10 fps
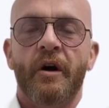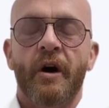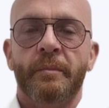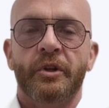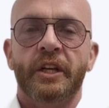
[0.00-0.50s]

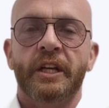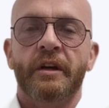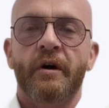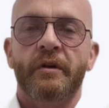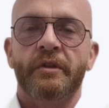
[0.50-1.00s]
Option E,
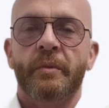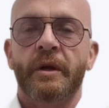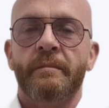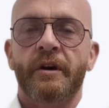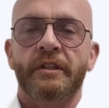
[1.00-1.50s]
cost
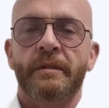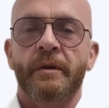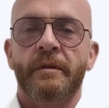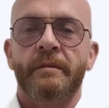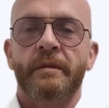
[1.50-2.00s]
reimbursable.